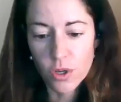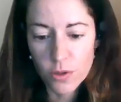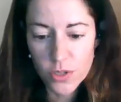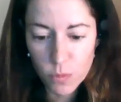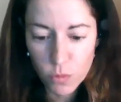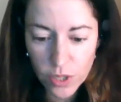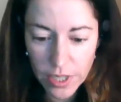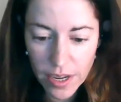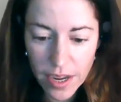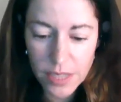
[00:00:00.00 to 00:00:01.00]
are some
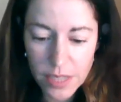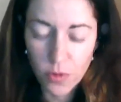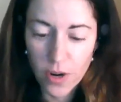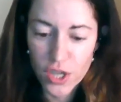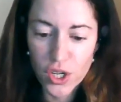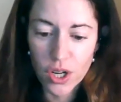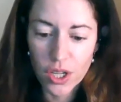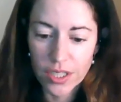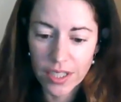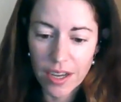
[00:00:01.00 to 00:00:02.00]
really
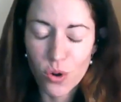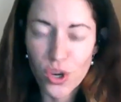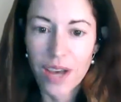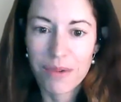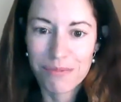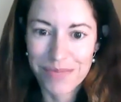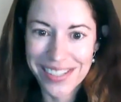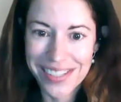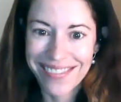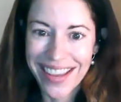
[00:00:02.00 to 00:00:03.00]
aspirational
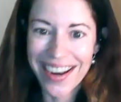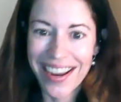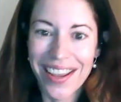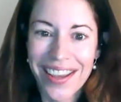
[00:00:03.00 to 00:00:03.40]
outcomes. And